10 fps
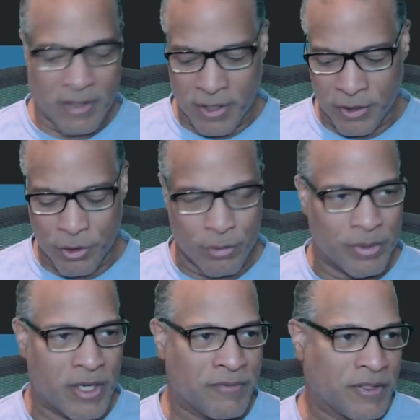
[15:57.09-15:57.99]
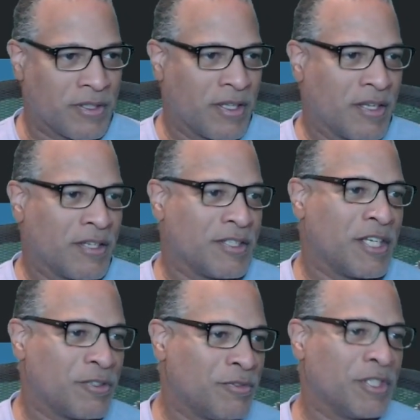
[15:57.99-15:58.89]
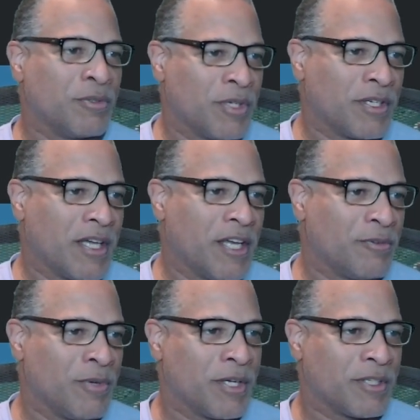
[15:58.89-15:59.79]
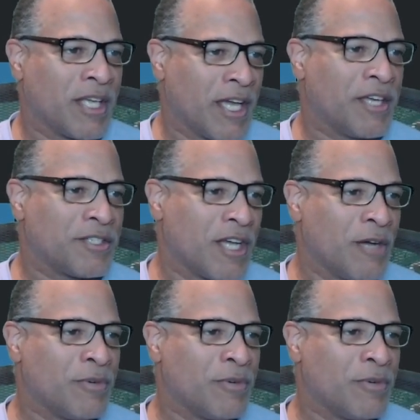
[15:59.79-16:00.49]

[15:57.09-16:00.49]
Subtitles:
and no profit, because I don't want cash, I want